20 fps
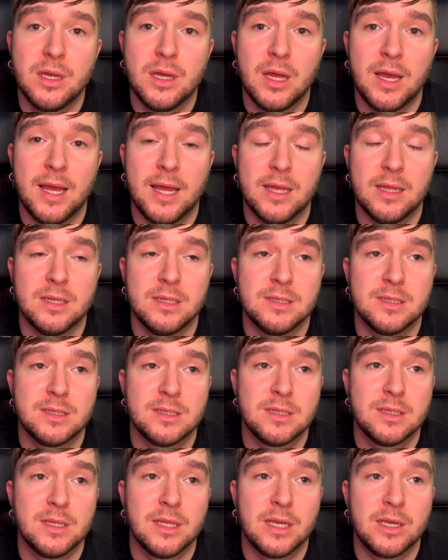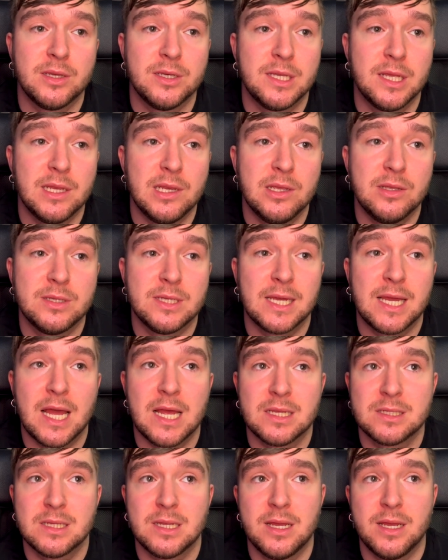and they continue to
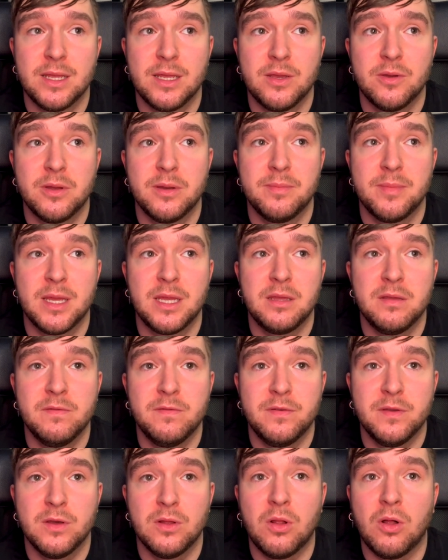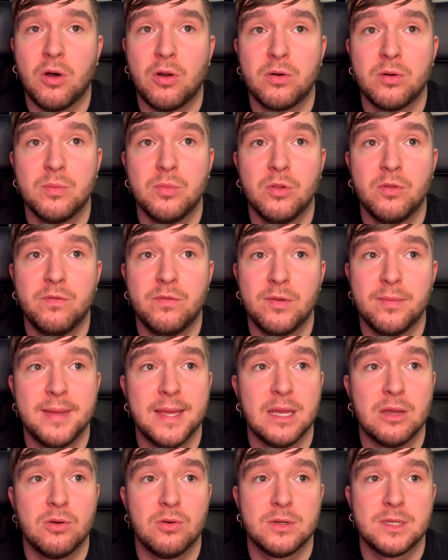gaslight you and make you feel horrible for
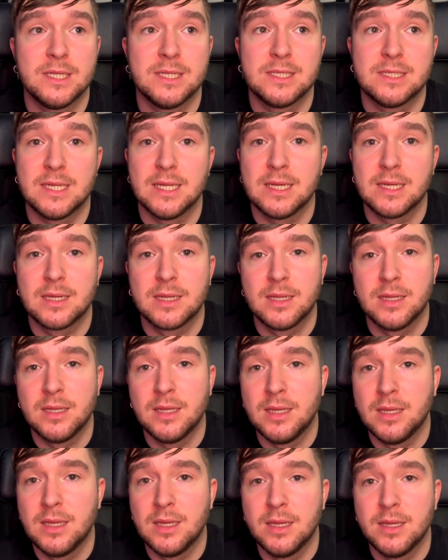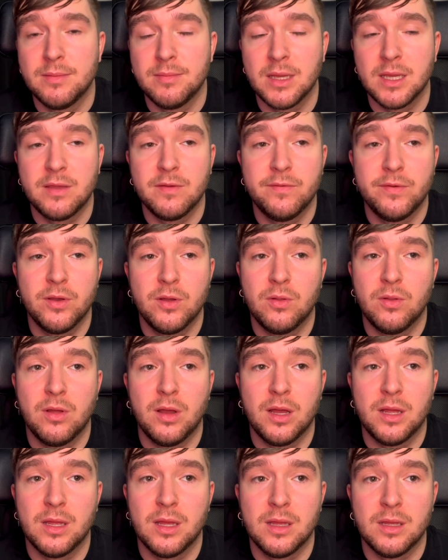being autistic, make you feel
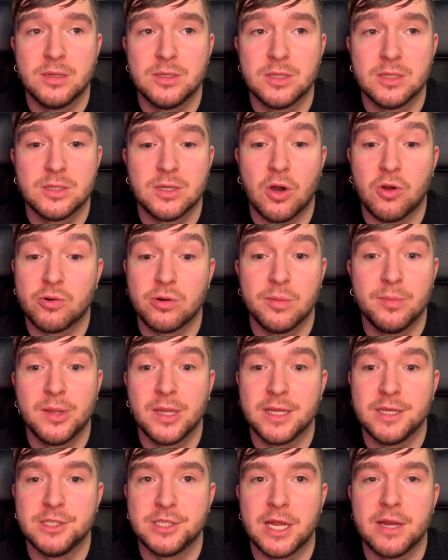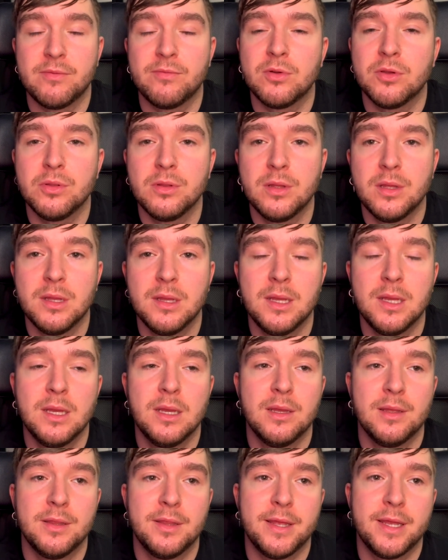uh, just horrible in general,
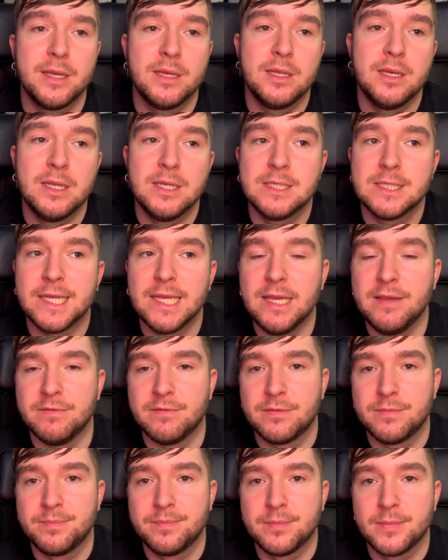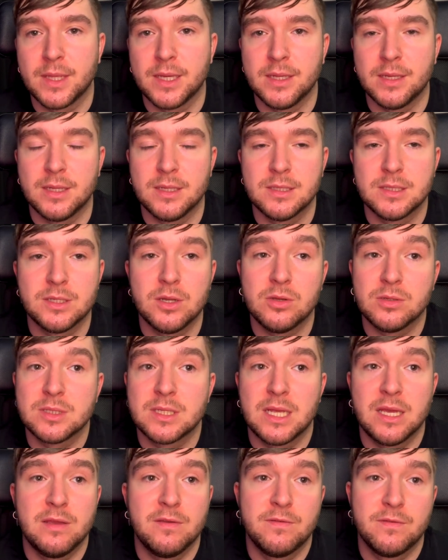then you need to leave. Uh, it's not
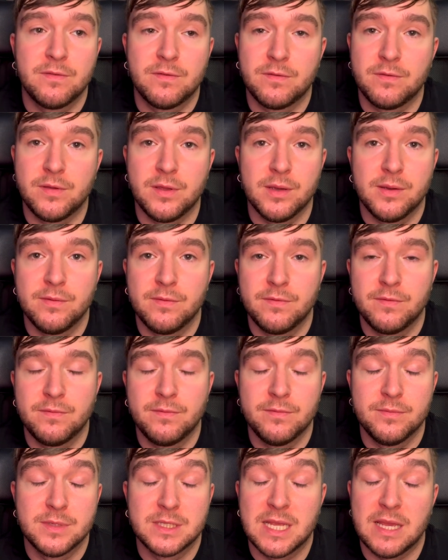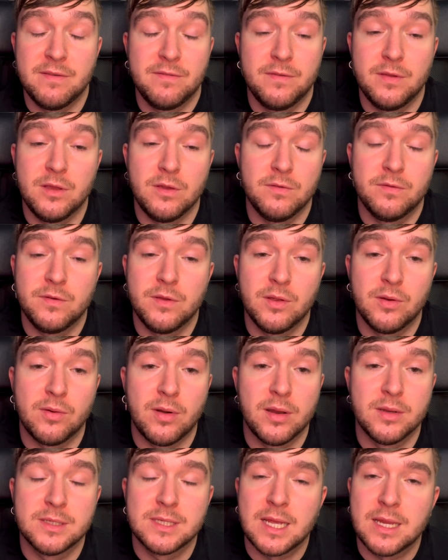safe for you, safe for you for your
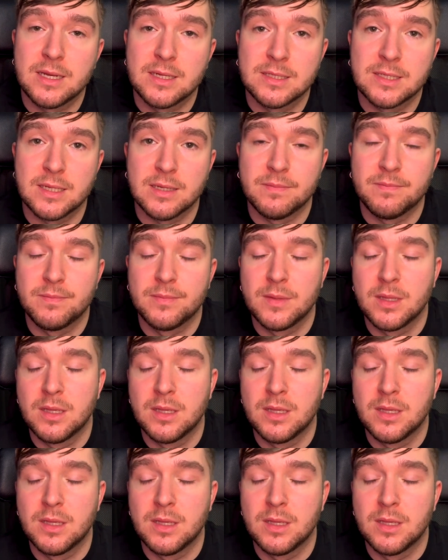own sanity.